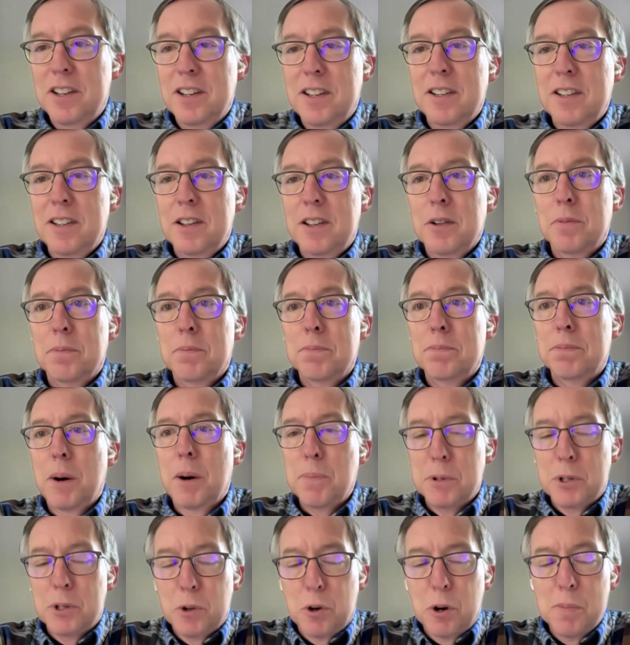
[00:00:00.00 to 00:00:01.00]
the
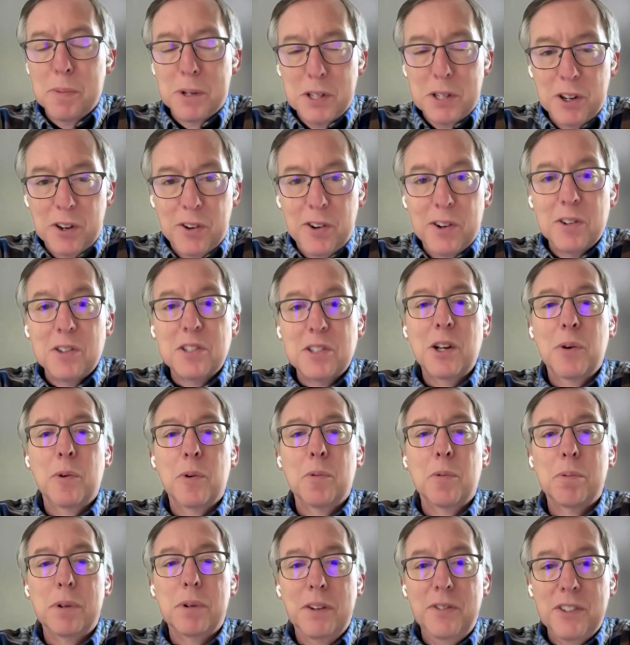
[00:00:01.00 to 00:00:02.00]
preparatory materials
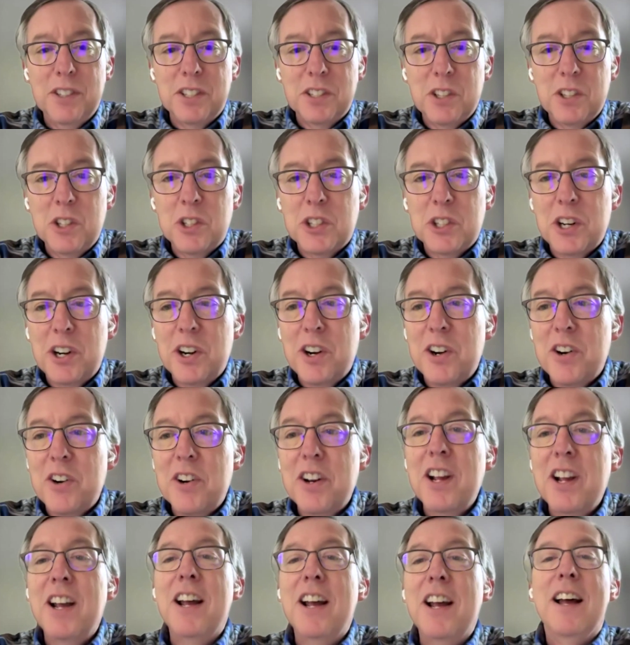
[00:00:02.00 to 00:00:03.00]
that were previously
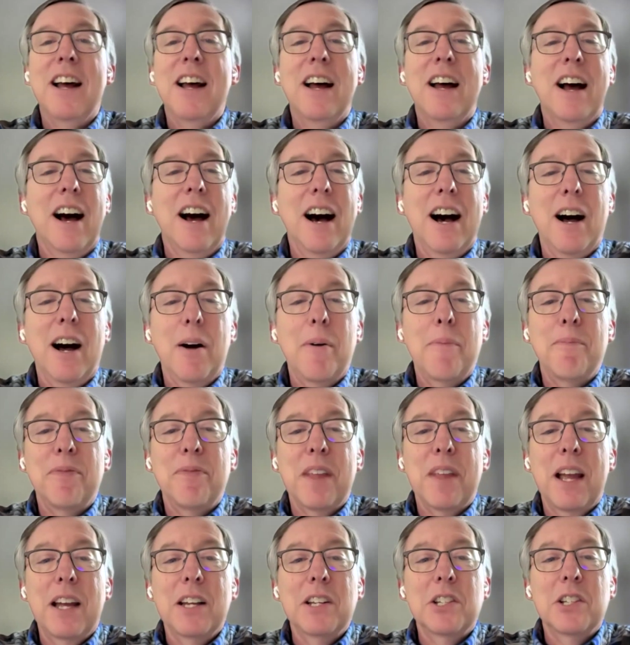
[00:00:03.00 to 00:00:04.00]
shared
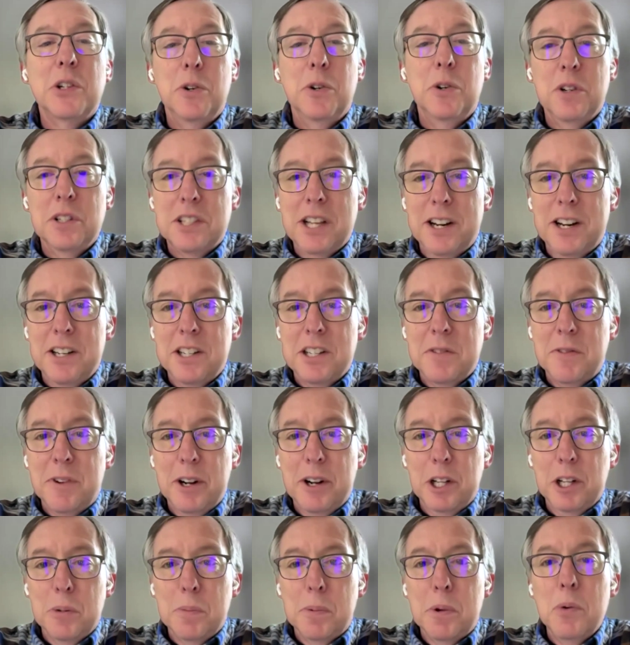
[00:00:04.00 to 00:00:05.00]
as soon as that
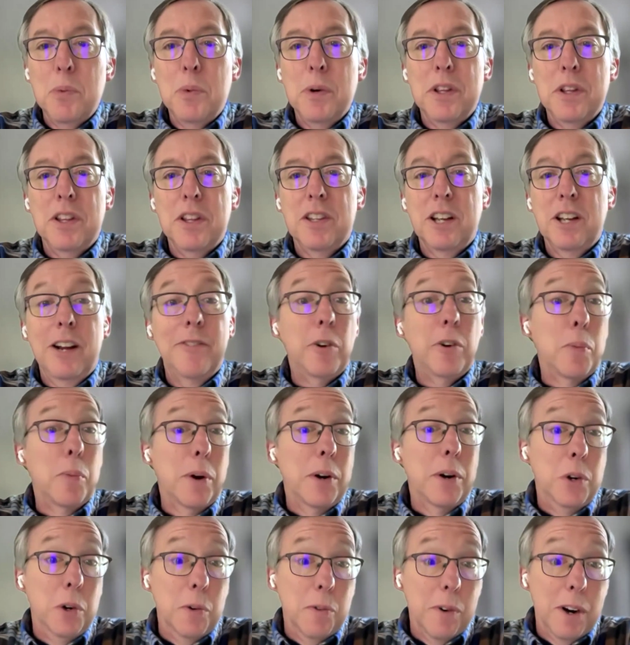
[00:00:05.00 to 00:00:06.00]
is available with
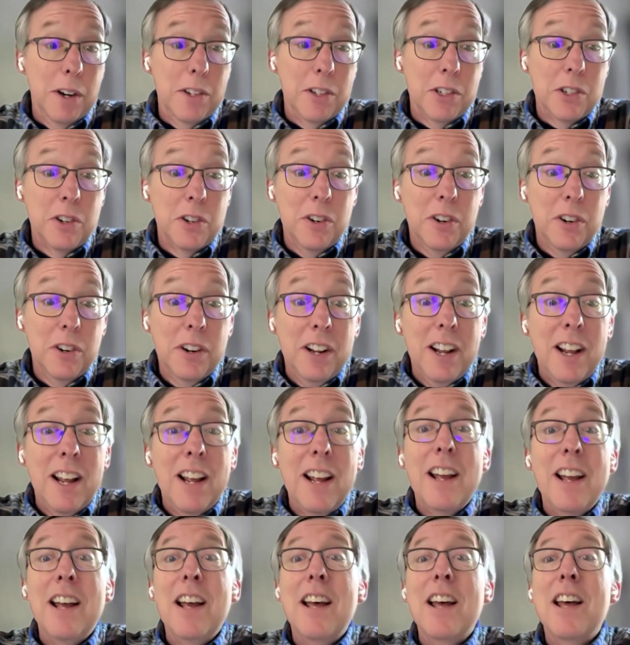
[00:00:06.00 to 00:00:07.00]
everyone who registered.
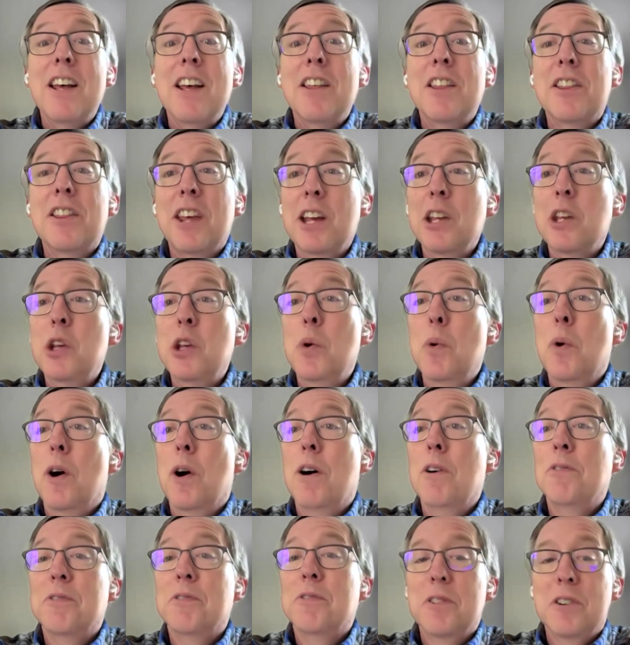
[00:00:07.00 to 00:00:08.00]
Thank
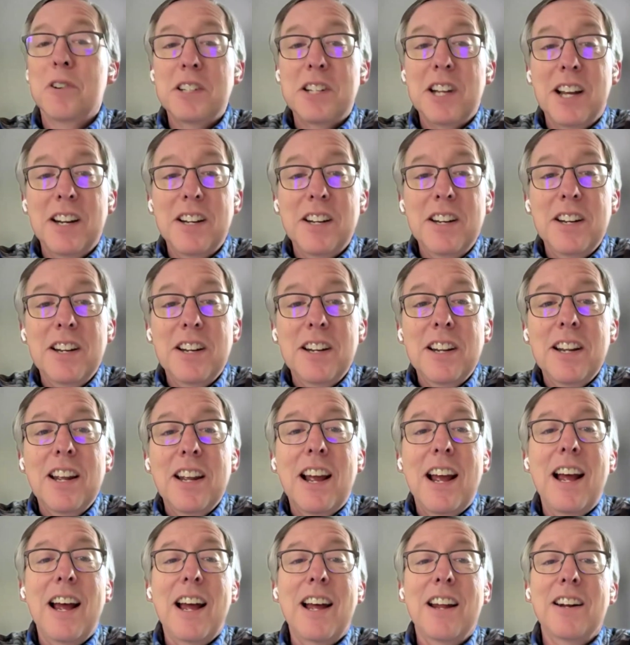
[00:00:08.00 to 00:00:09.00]
you all for
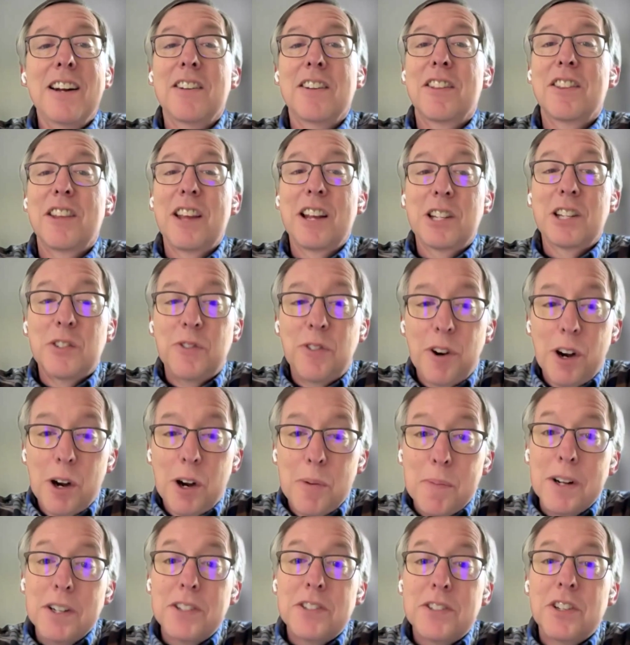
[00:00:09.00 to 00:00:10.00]
attending, and thanks
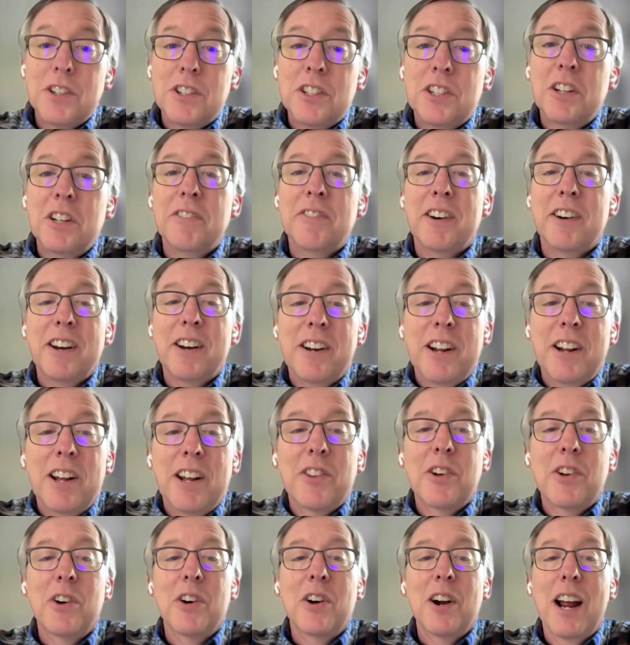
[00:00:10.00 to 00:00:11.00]
very much to Stefan,
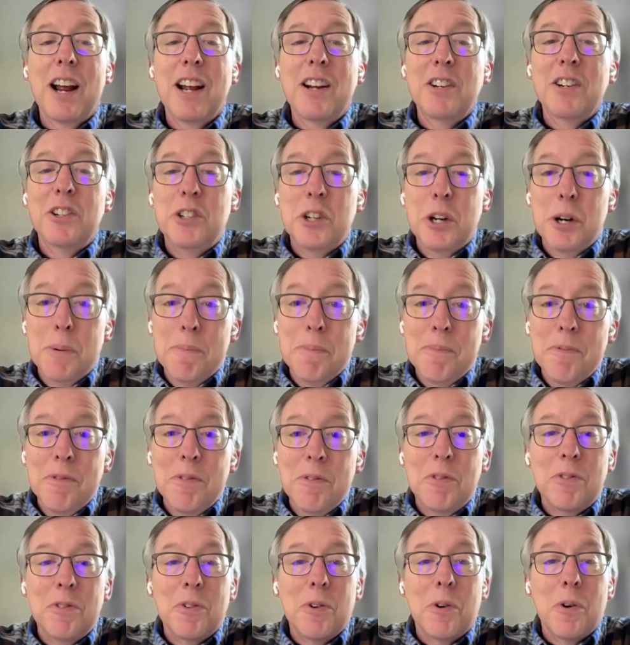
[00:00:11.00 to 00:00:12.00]
Heather, and
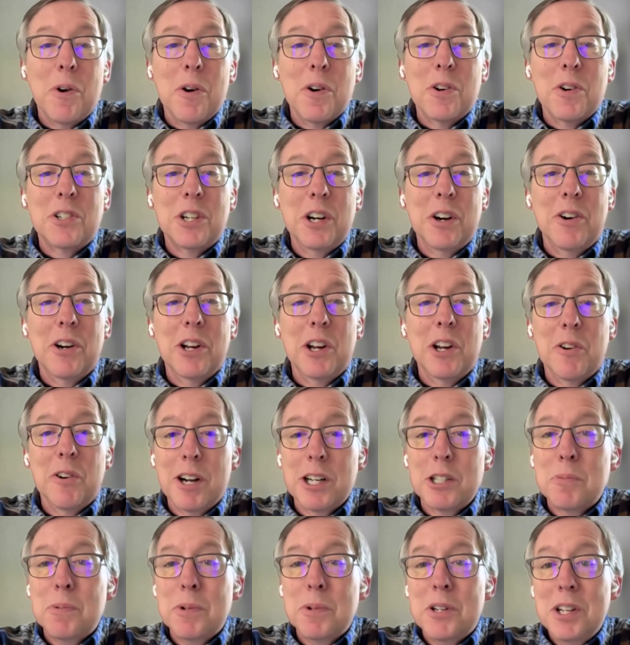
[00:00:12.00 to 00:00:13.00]
Jim for sharing
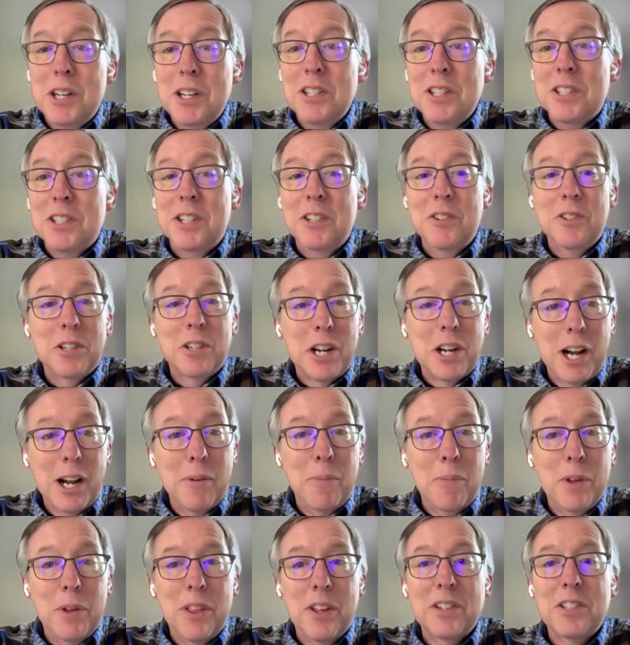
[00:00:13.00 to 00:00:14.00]
your expertise and your
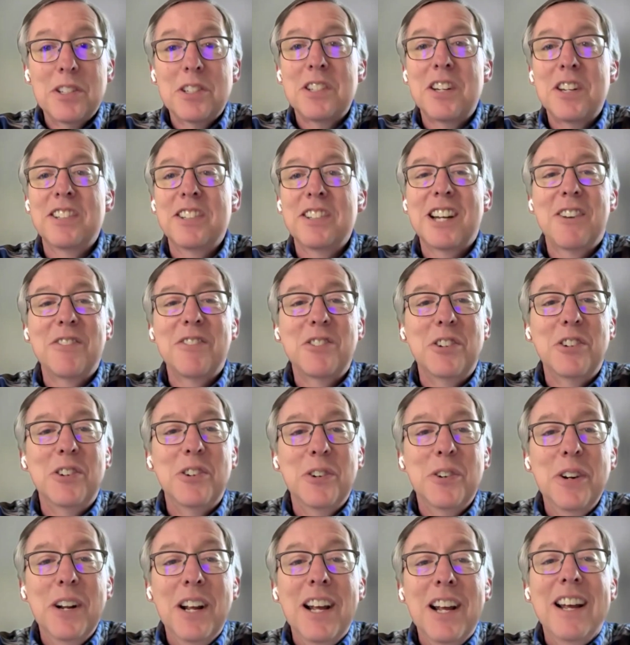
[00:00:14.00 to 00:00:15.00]
time with us this
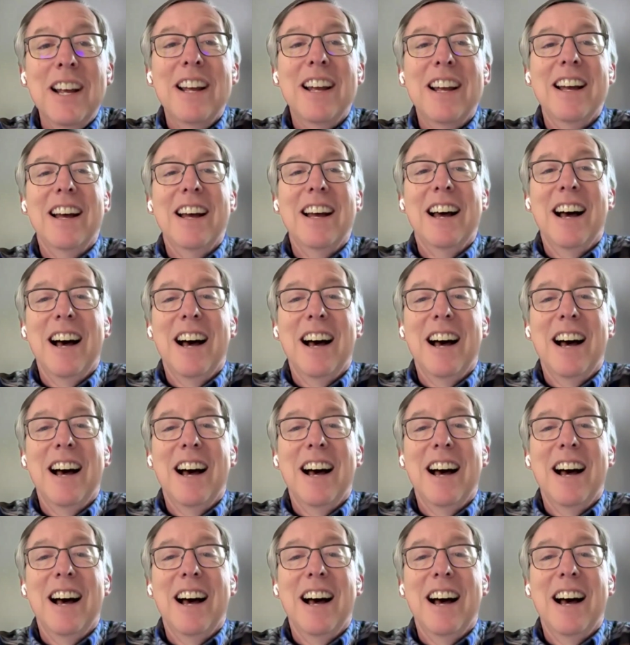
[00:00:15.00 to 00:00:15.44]
afternoon.